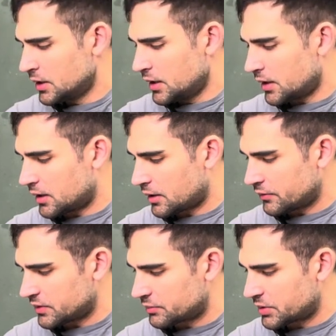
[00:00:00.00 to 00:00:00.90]

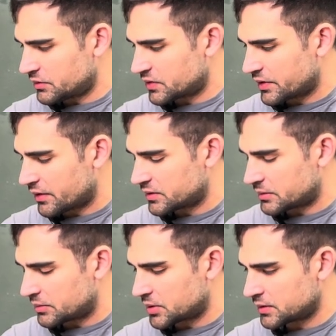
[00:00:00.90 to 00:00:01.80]
with the previous
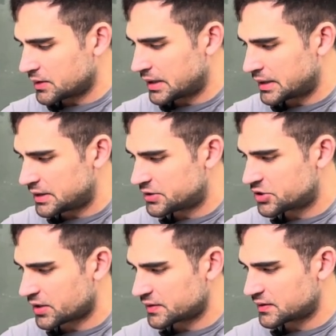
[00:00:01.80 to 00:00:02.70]
customer build, it's
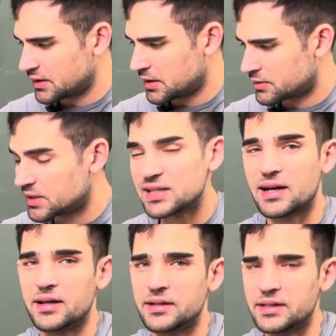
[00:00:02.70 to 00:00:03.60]
just really
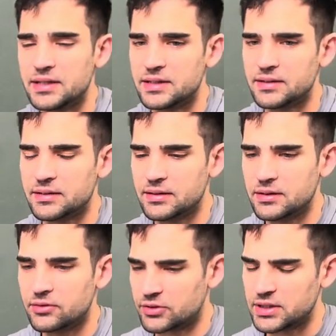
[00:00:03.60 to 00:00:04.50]
high in,
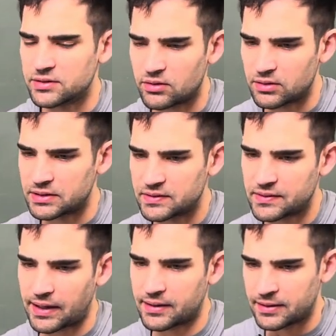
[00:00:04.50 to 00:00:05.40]
or really tall in
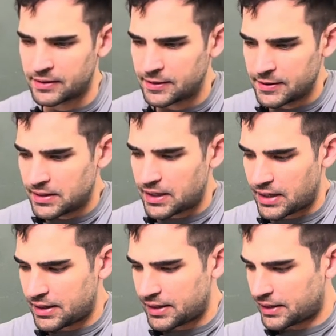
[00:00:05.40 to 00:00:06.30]
stack.
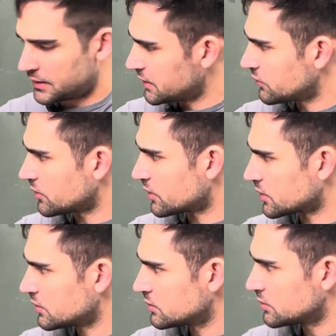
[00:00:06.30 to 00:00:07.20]
And if
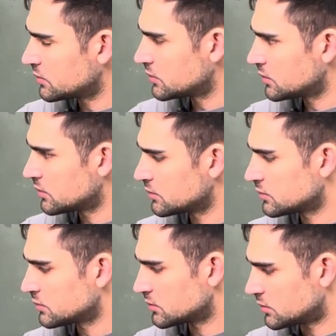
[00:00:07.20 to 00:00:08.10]
you're
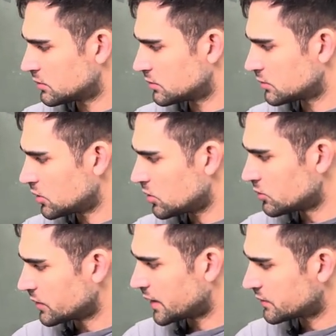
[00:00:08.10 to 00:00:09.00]

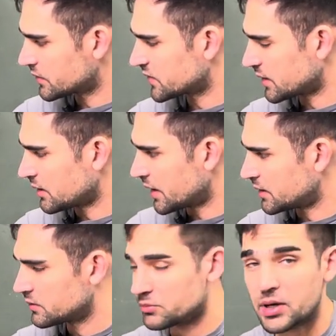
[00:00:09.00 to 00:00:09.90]
low at your saddle
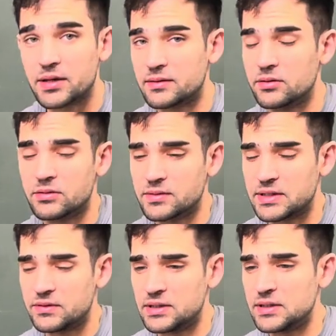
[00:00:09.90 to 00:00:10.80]
height, you might not
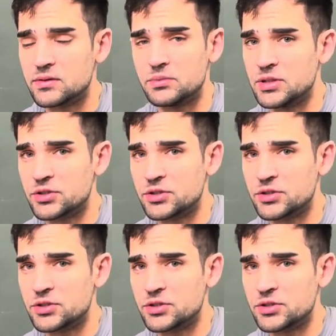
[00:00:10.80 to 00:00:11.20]
even need to be